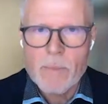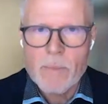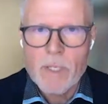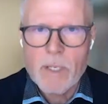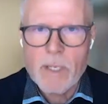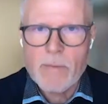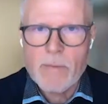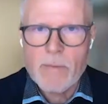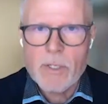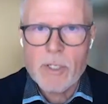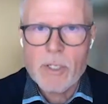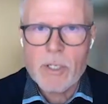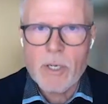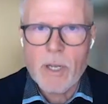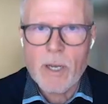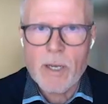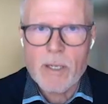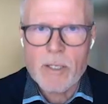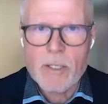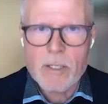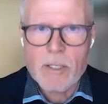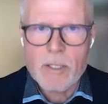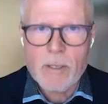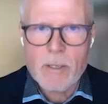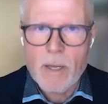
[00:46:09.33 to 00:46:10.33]
Even
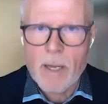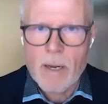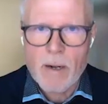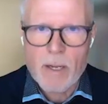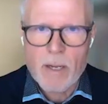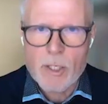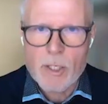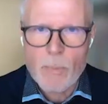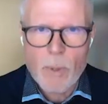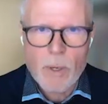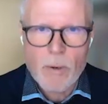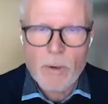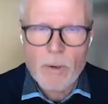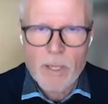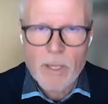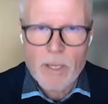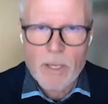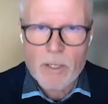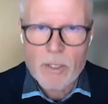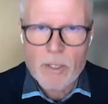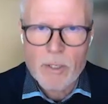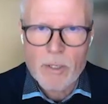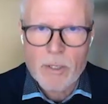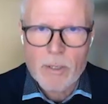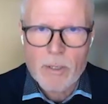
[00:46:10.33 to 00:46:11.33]
stars are exploding at
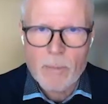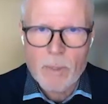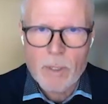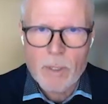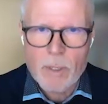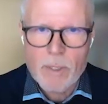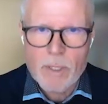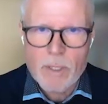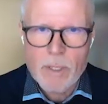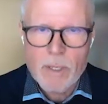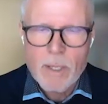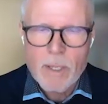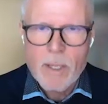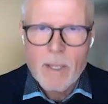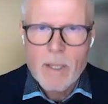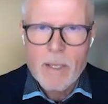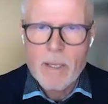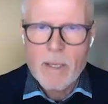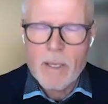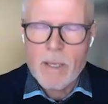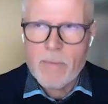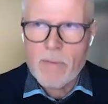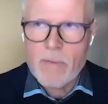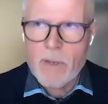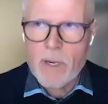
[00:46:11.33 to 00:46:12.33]
a certain moment.
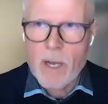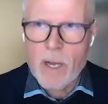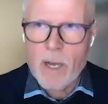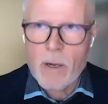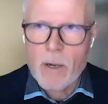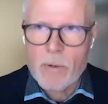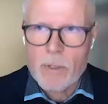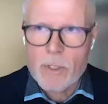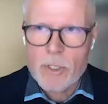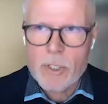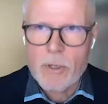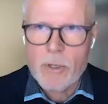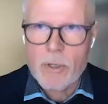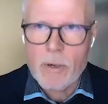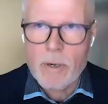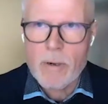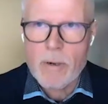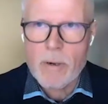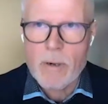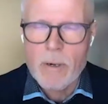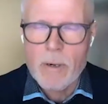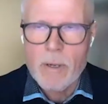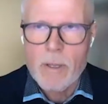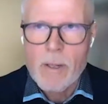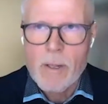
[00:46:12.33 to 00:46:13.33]
Even our
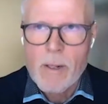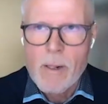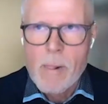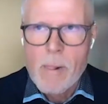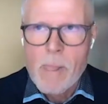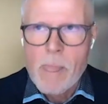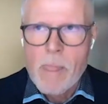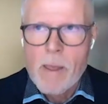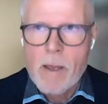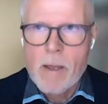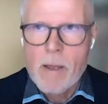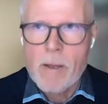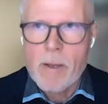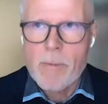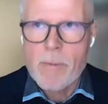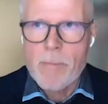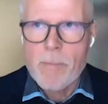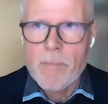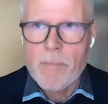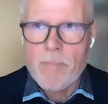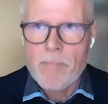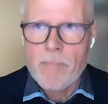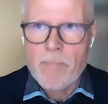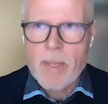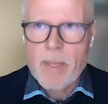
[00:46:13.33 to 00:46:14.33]
solar
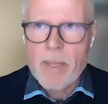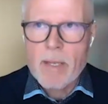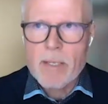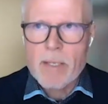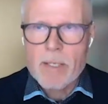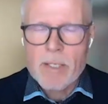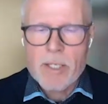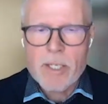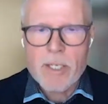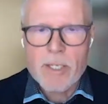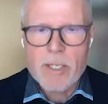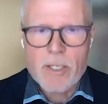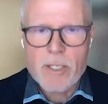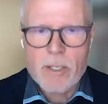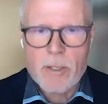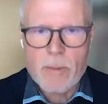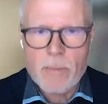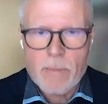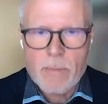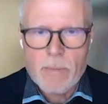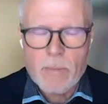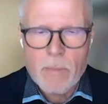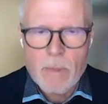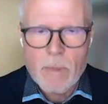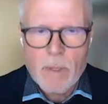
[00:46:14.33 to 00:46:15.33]

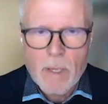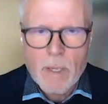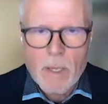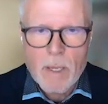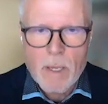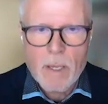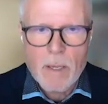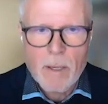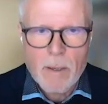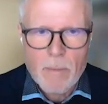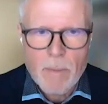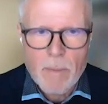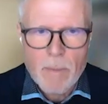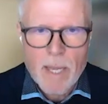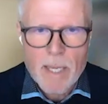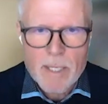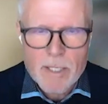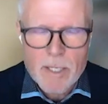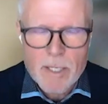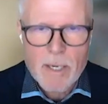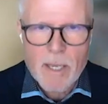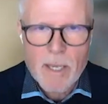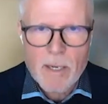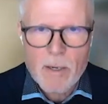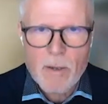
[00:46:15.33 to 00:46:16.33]
system
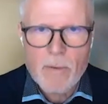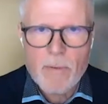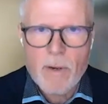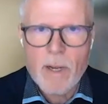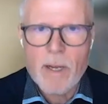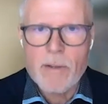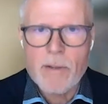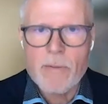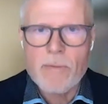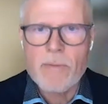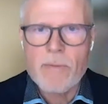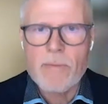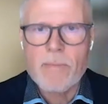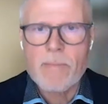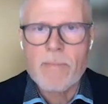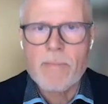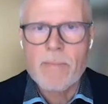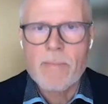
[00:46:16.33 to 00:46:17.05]
has an end of life.